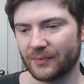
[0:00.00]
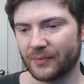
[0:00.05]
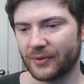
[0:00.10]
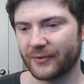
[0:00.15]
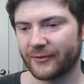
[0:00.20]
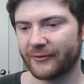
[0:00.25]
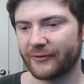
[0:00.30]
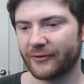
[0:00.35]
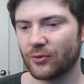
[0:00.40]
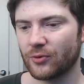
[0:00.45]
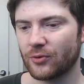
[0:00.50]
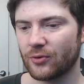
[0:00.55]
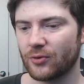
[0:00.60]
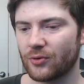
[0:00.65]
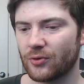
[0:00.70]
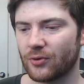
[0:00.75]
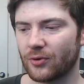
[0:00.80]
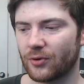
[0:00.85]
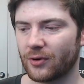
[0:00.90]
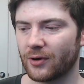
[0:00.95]
But
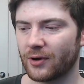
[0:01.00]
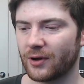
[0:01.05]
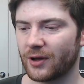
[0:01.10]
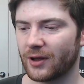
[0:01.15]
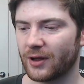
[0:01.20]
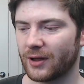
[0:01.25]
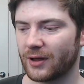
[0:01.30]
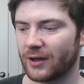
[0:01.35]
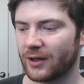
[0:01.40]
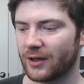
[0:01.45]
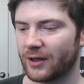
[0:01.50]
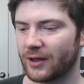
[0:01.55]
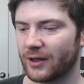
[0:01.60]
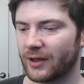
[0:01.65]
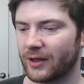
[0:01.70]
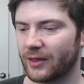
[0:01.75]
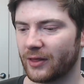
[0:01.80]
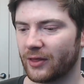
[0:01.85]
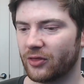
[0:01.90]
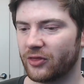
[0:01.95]
for
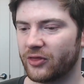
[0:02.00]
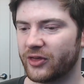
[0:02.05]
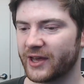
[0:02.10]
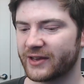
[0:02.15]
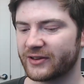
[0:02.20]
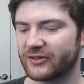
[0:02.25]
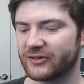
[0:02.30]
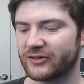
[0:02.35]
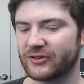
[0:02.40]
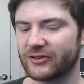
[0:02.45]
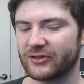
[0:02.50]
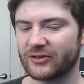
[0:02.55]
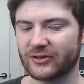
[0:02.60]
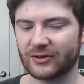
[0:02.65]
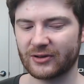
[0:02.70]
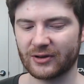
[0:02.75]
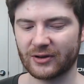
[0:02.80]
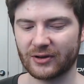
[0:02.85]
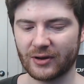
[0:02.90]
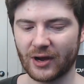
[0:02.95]

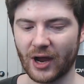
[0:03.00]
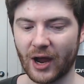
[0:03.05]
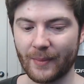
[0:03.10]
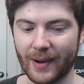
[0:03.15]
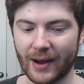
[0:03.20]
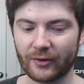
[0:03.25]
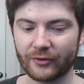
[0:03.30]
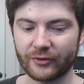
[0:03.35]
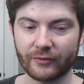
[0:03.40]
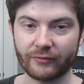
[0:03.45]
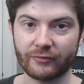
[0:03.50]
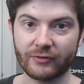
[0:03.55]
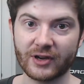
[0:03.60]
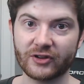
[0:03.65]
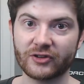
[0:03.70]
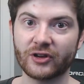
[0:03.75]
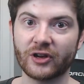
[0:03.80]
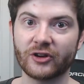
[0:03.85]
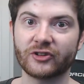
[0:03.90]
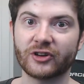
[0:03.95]
this amount of
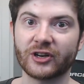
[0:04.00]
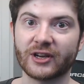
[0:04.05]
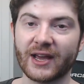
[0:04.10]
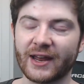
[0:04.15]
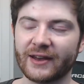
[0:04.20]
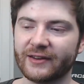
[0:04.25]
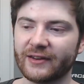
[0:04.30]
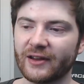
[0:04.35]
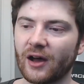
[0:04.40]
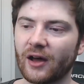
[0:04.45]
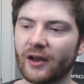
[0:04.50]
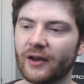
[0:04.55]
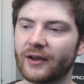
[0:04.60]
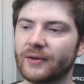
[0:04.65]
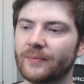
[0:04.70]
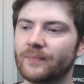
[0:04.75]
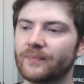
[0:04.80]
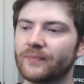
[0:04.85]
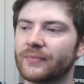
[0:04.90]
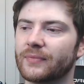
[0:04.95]
research to get
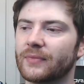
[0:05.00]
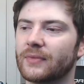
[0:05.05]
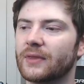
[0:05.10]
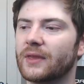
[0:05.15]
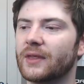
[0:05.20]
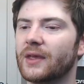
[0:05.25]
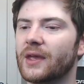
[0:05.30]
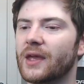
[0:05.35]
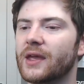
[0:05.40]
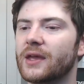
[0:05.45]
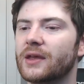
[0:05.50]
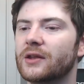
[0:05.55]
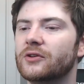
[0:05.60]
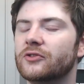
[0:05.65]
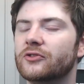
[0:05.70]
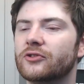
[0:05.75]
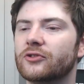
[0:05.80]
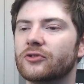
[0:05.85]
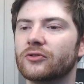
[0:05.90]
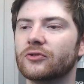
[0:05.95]
done
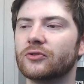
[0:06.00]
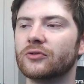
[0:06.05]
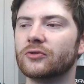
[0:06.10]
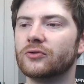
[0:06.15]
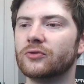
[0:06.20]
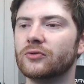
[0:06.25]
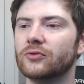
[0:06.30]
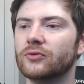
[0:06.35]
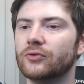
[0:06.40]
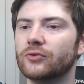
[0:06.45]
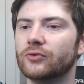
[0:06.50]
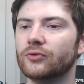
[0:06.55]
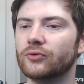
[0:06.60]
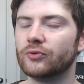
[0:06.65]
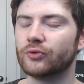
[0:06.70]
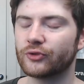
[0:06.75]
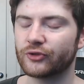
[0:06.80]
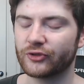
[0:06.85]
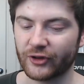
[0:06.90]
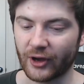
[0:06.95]
into
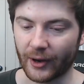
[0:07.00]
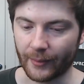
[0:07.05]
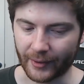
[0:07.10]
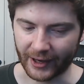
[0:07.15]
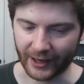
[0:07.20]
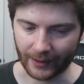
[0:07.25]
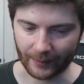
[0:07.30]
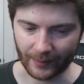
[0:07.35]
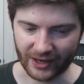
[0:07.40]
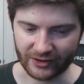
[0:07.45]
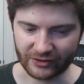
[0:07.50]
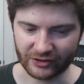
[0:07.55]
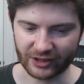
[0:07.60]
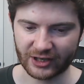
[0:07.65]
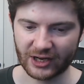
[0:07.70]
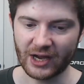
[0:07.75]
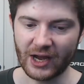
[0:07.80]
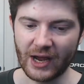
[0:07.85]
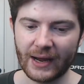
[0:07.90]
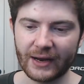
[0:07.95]
summoning
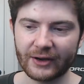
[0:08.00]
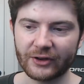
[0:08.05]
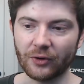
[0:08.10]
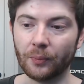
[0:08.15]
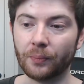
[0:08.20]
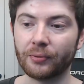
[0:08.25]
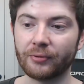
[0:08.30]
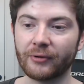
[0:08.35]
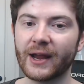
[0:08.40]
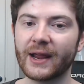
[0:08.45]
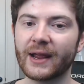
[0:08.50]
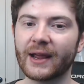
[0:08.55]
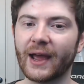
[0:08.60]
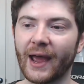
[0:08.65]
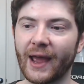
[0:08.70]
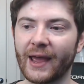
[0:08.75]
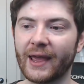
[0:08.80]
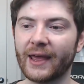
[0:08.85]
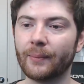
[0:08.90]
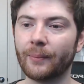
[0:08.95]
magic, to
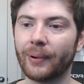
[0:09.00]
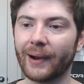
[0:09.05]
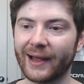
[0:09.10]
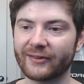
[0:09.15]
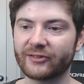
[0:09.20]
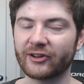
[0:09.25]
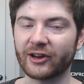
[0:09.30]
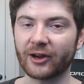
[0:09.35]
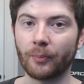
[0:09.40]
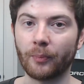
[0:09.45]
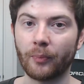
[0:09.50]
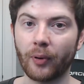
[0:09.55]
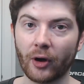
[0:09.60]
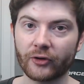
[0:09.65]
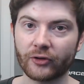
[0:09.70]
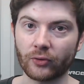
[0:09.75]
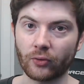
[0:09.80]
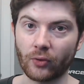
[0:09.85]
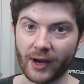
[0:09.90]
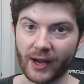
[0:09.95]
bring a plastic
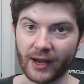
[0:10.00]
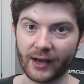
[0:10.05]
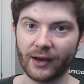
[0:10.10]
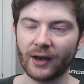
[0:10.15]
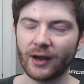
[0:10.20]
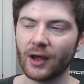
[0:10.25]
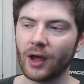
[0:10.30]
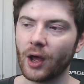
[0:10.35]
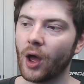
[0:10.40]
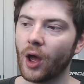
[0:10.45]
bottle in,